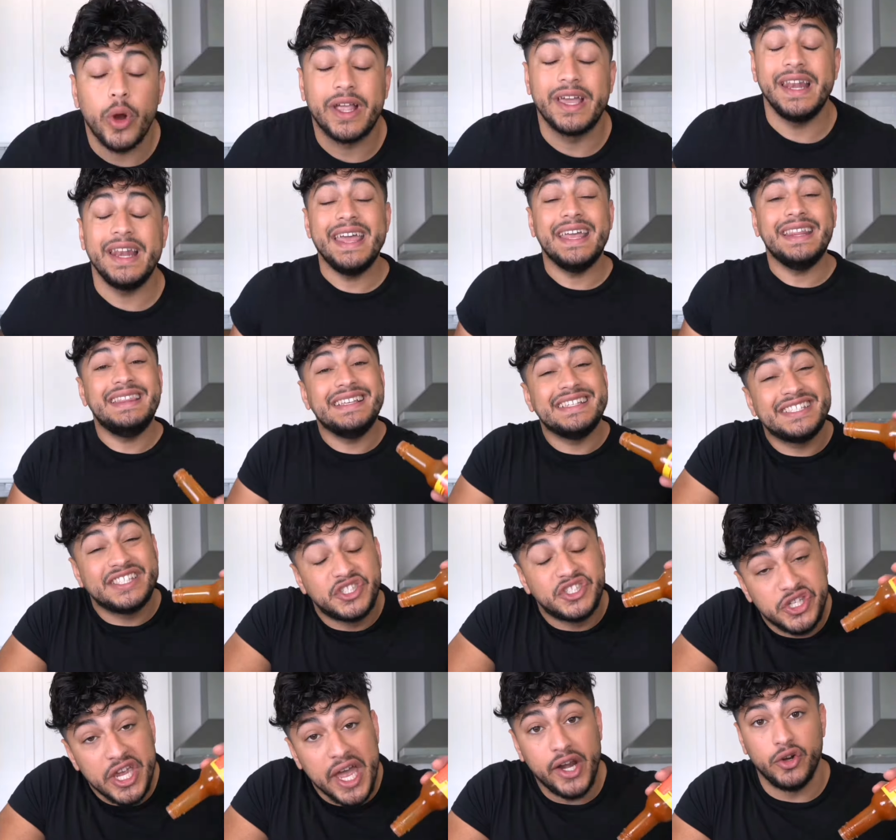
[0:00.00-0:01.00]
We're gonna hit these
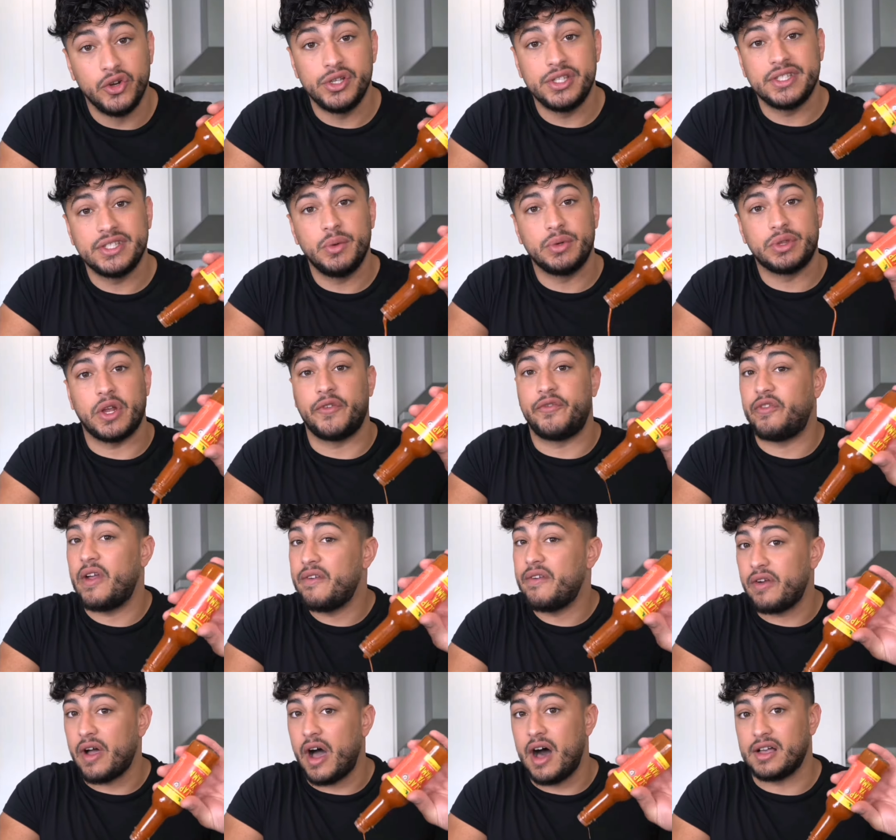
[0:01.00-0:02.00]
generously with our
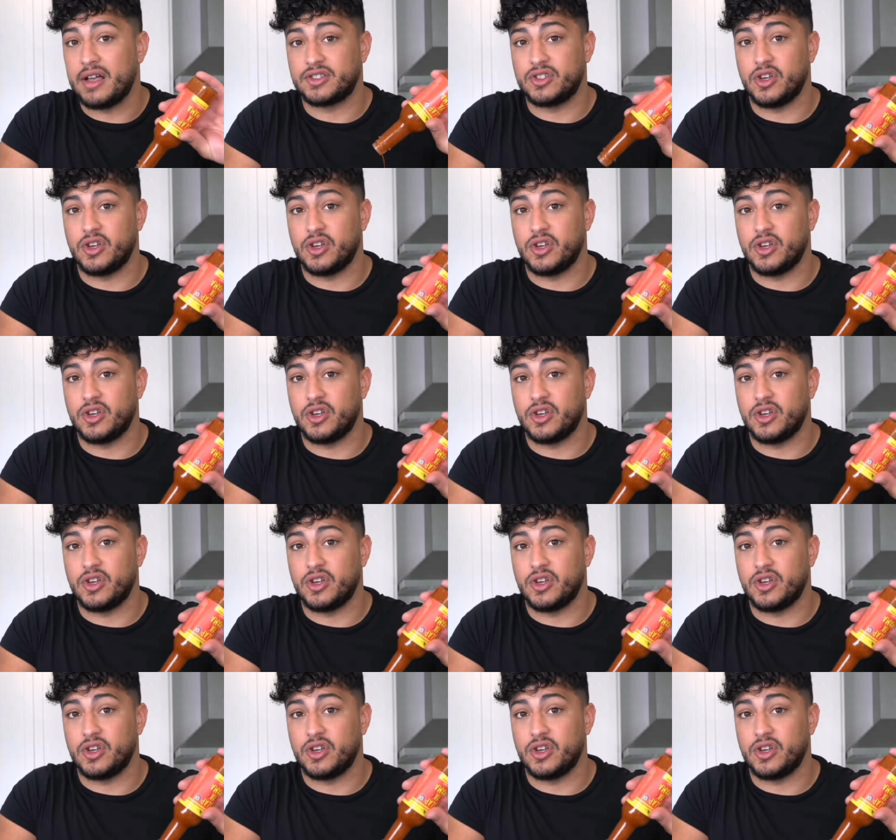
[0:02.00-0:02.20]
favorite hot